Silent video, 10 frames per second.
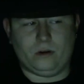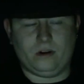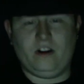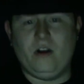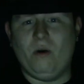
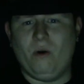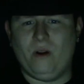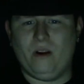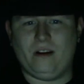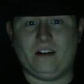gore,
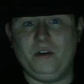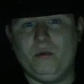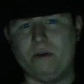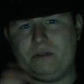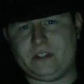
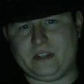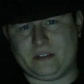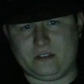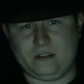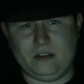
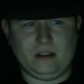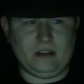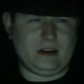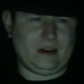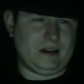grossness,
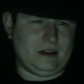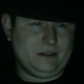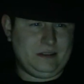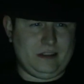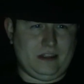
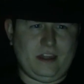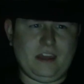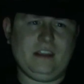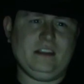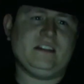
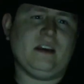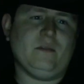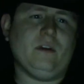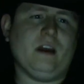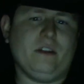things that
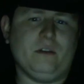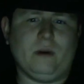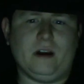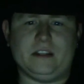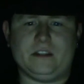would
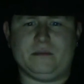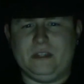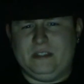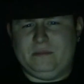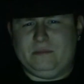otherwise
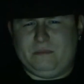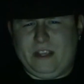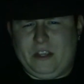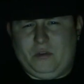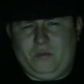
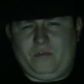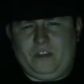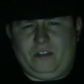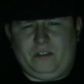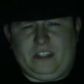make you
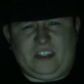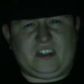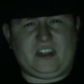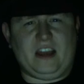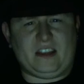feel
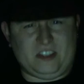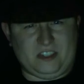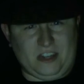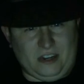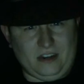
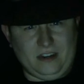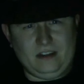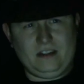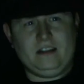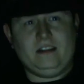disgusted
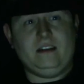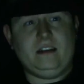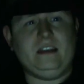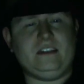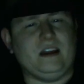
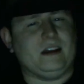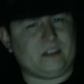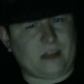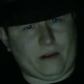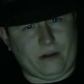is not
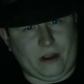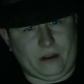scary.